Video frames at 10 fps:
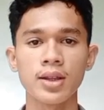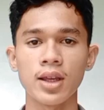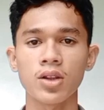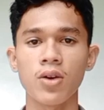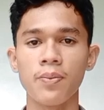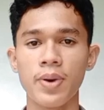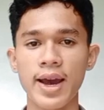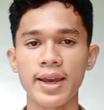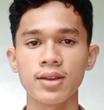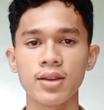that
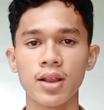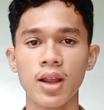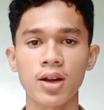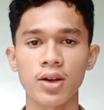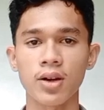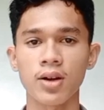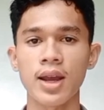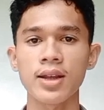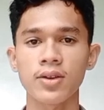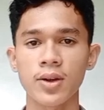combined Locker
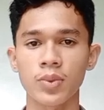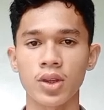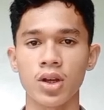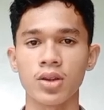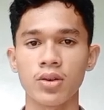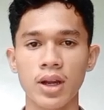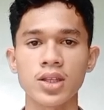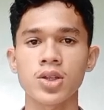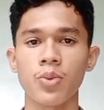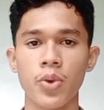and Krypton
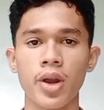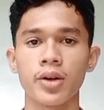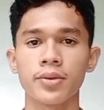ransomware.